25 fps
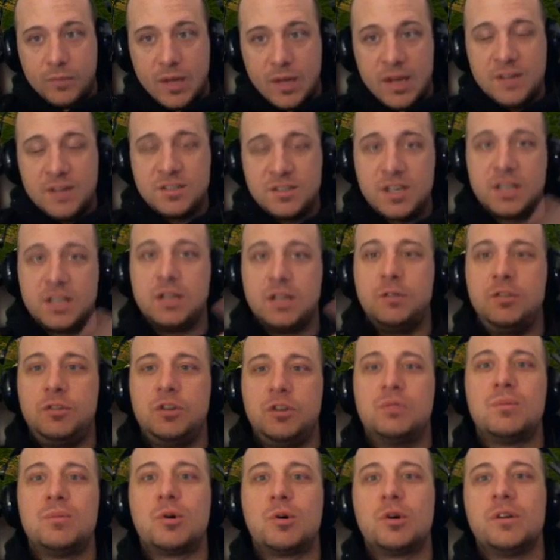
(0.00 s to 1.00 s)
is it gives
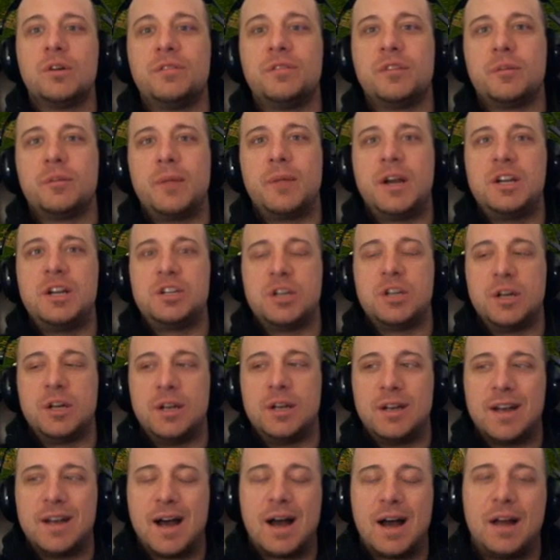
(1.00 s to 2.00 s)
you more
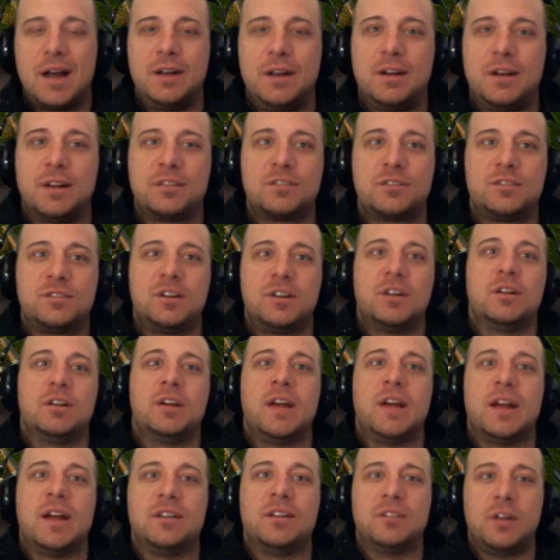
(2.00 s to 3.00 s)
information, not
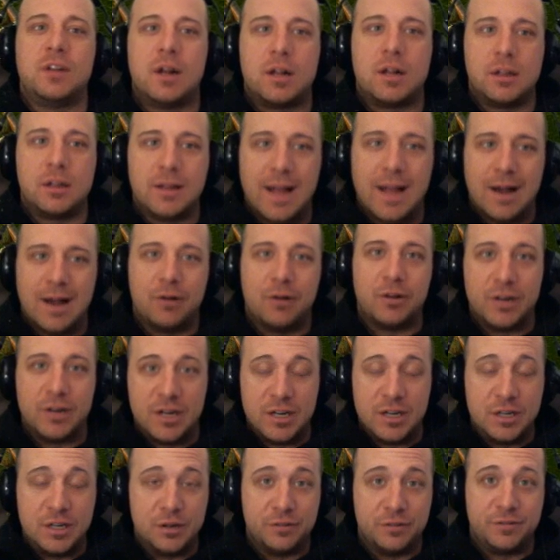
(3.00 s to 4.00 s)
necessarily as loud and
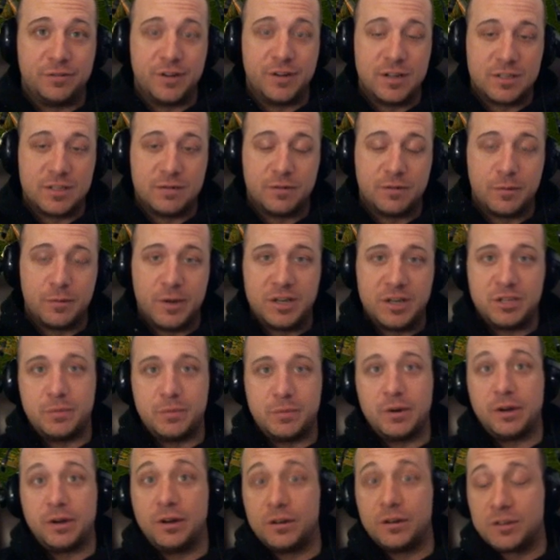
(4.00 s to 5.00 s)
in-your-face information,
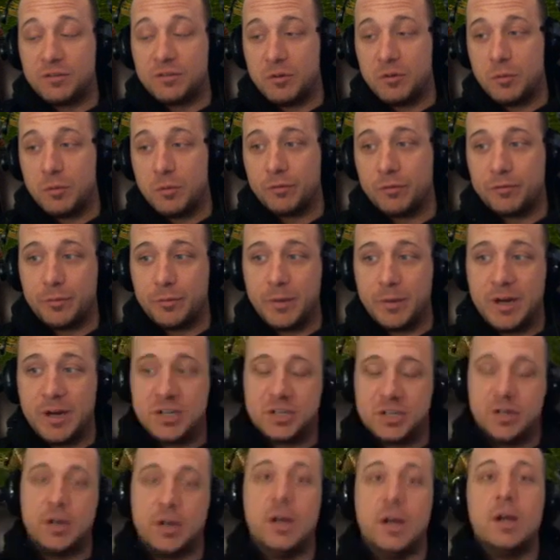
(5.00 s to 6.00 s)
but it does give you more
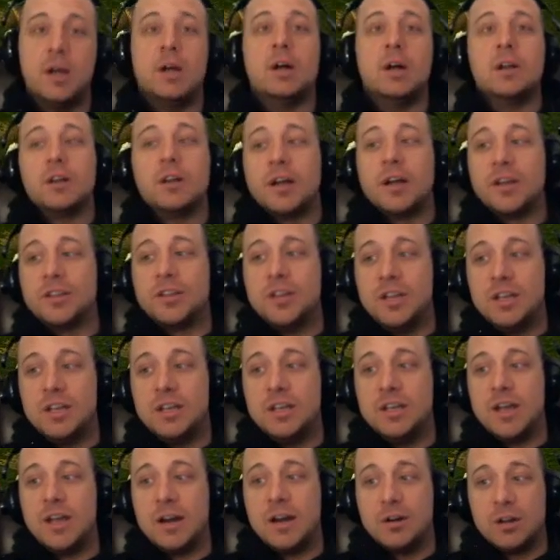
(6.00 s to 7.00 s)
information. Like
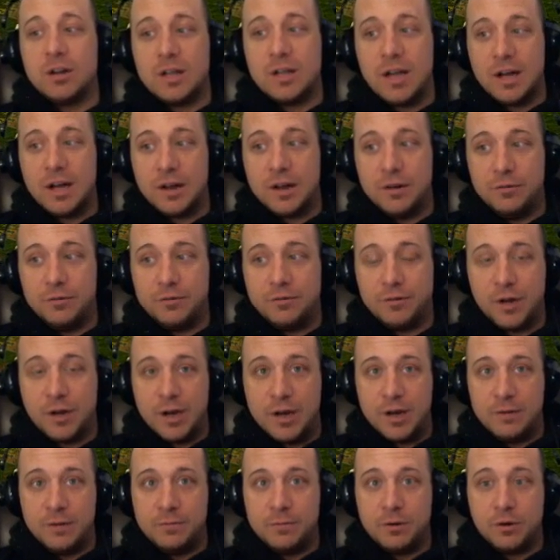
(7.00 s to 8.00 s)
the Garelon
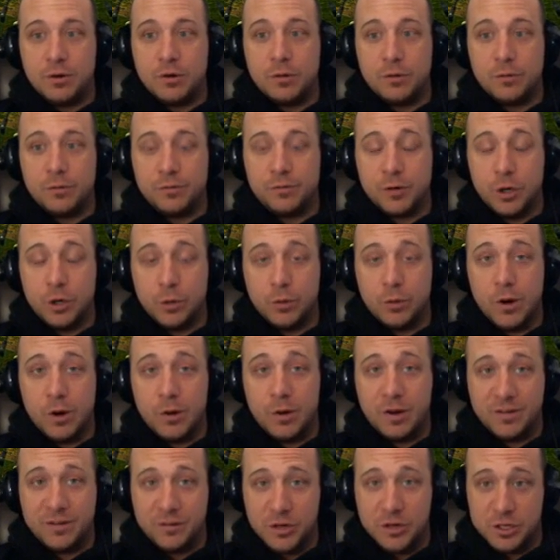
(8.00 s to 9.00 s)
fight, for
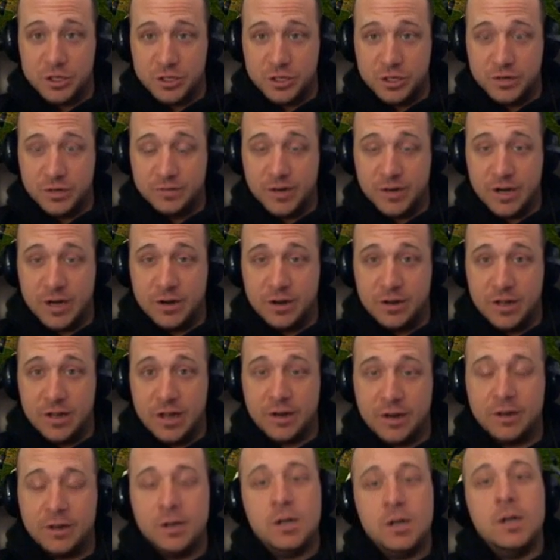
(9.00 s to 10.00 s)
heroic version of
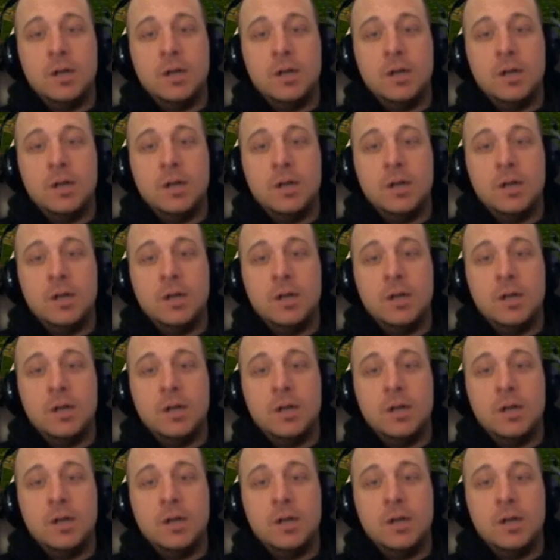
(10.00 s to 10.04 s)
Garelon.